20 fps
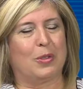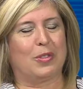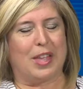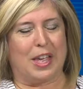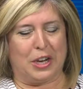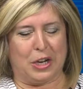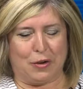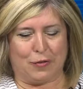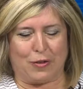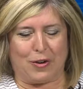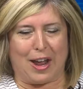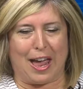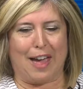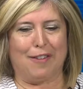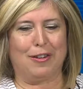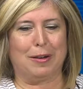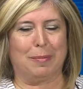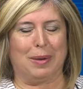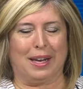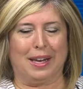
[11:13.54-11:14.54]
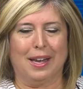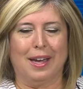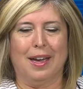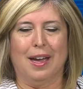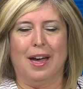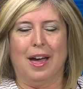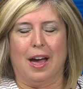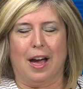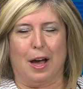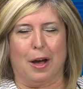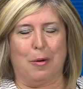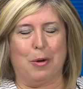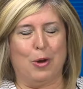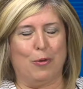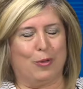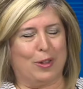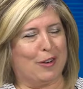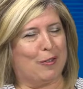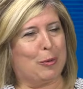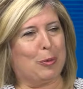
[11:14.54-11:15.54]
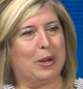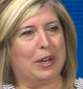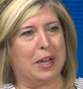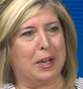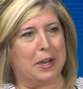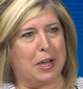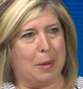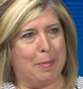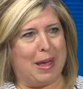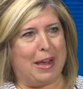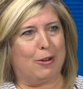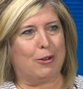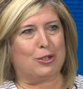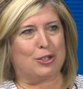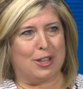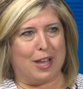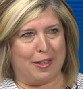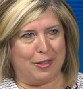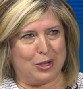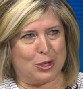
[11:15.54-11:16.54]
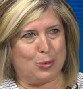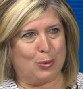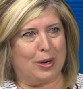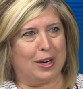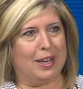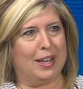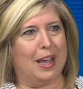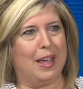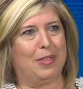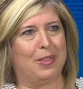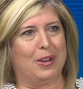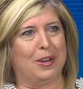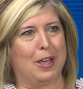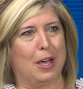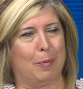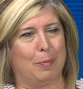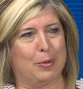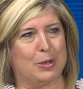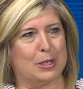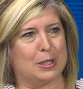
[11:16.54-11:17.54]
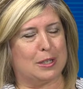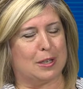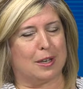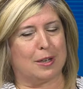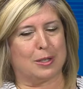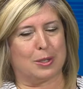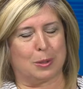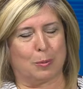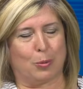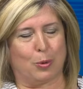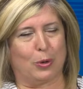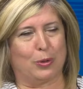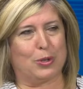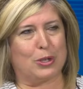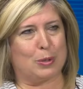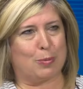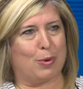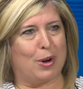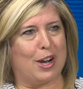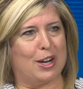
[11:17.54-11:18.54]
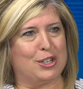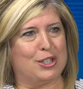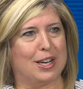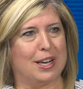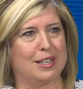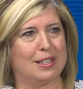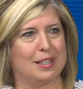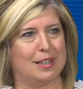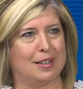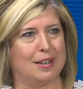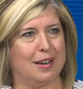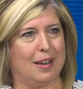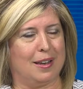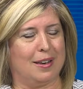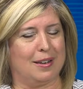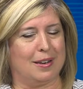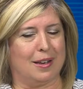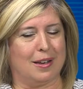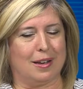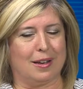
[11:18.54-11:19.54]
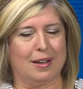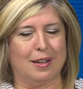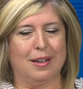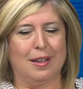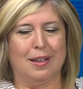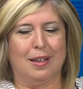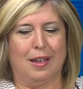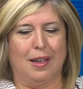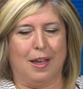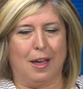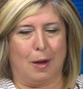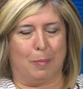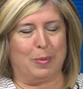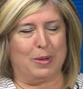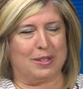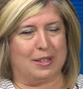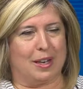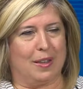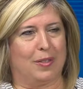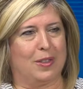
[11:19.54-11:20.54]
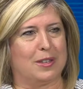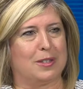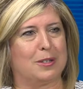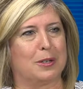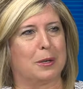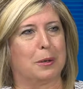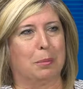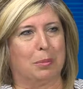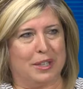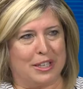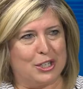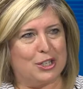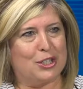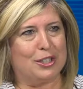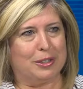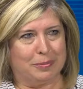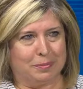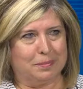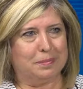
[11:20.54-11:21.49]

Thank you for having me. Hopefully everyone can come out on July the 28th and help us support this project and help us get this to completion.